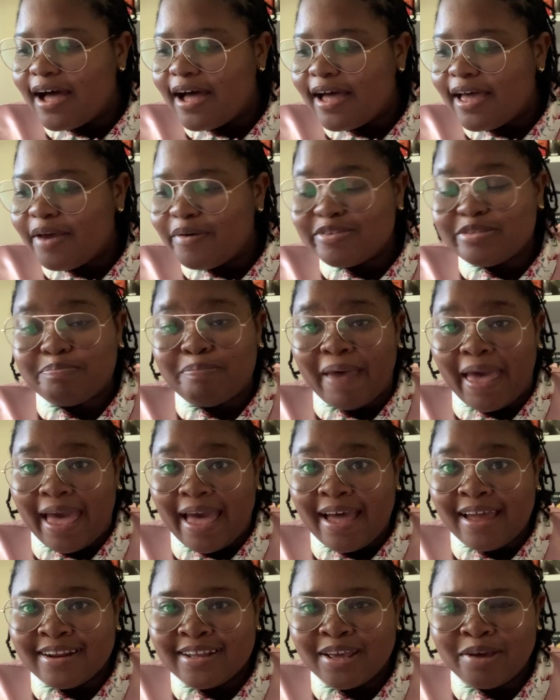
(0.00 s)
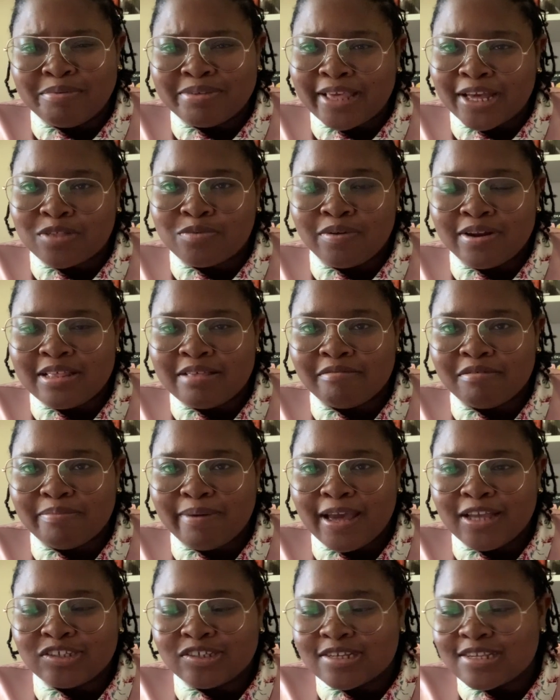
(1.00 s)
It was bad. It was like 27
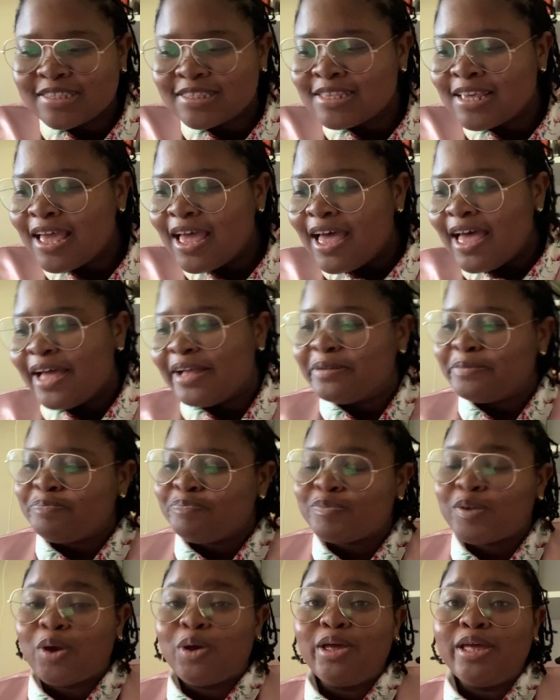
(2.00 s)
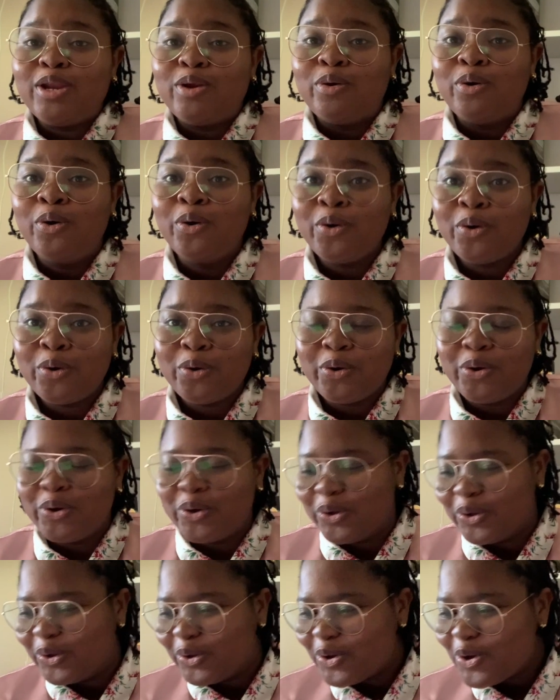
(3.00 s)
pages. And
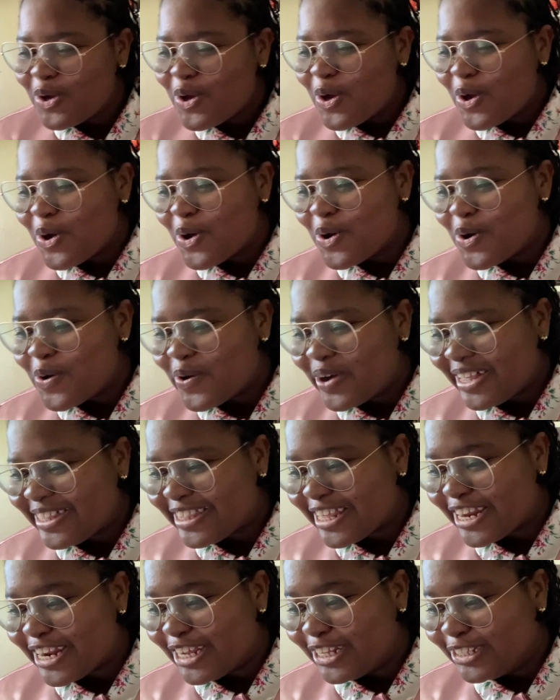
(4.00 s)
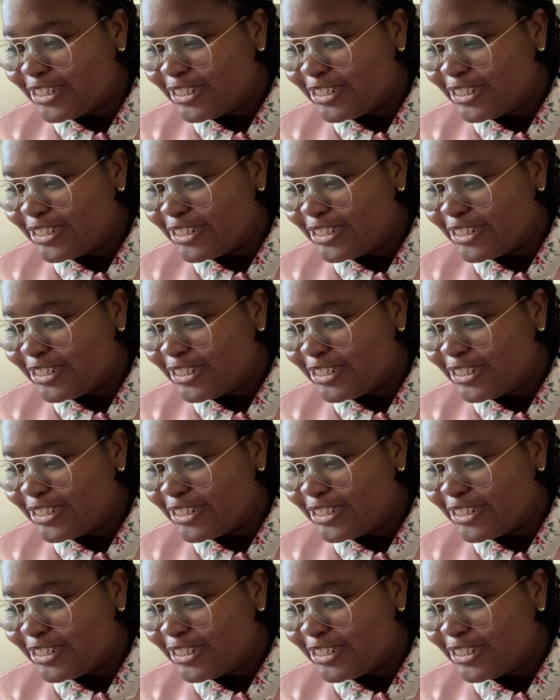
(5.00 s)
was it a